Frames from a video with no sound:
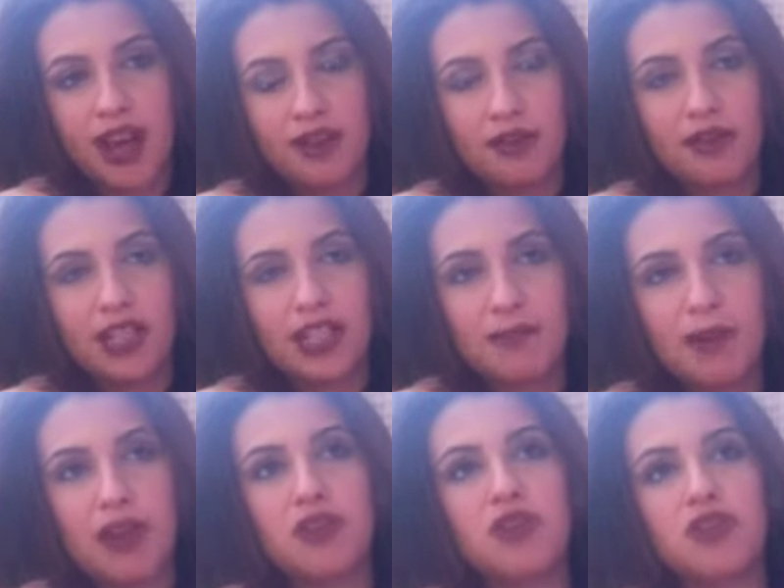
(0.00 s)
I don't really
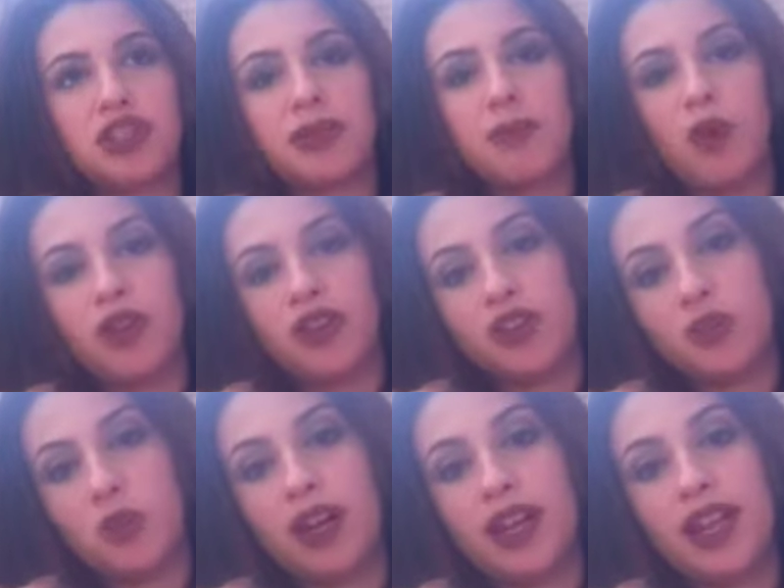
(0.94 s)
spend usually more than
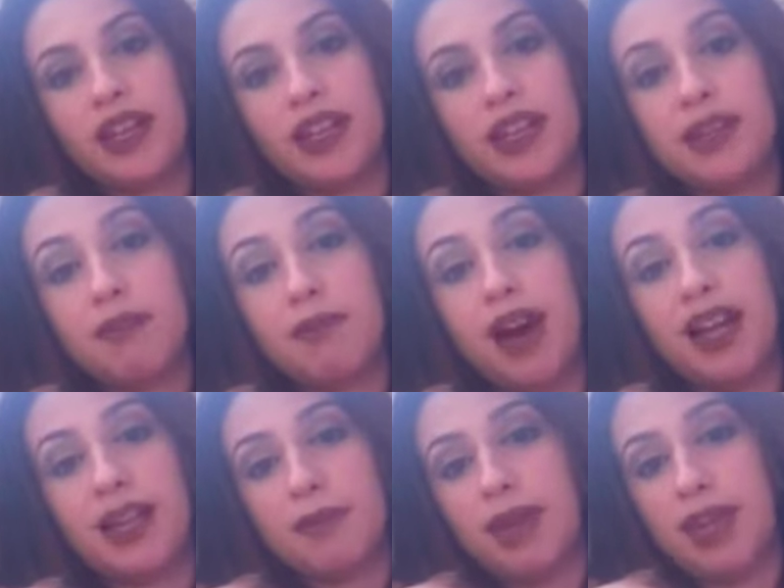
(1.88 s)
20 unless I'm
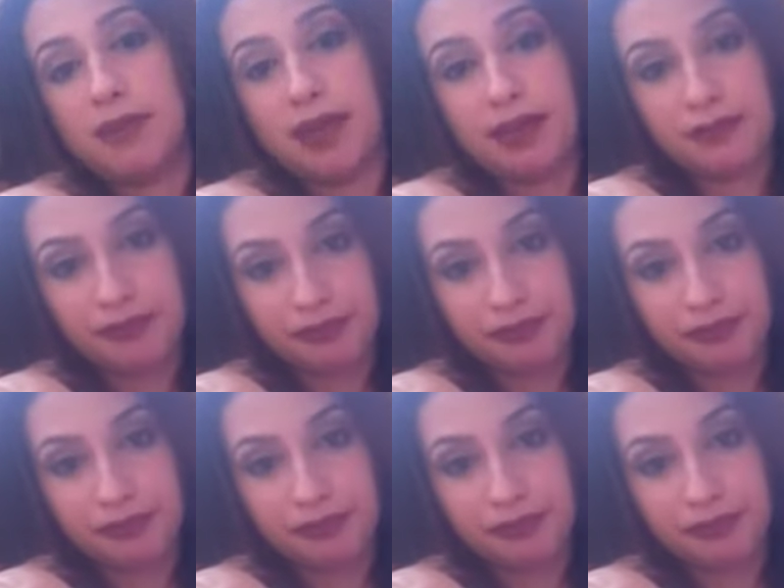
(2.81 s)
buying a baby.